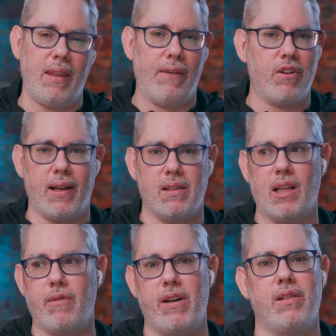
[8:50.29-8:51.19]
And they've got
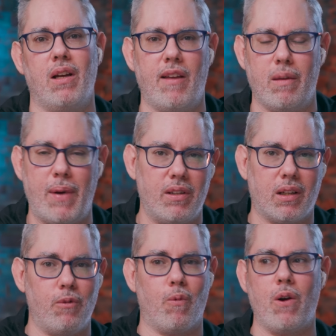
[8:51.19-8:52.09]
accelerators in there that
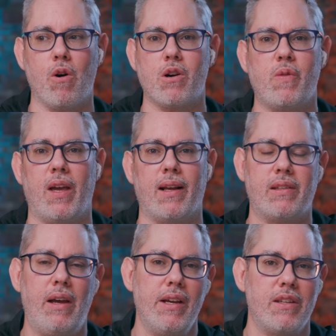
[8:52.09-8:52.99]
basically reorder
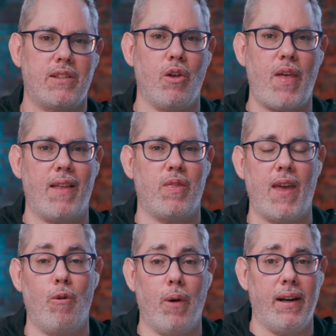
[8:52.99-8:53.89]
things so that
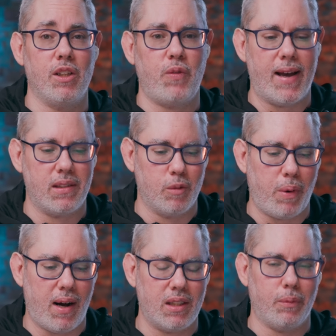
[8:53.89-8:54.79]
they run as fast as
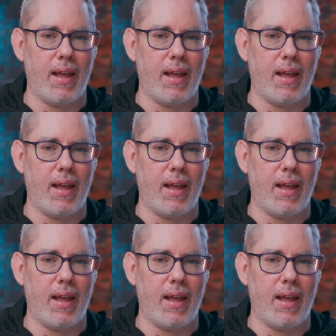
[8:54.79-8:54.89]
possible.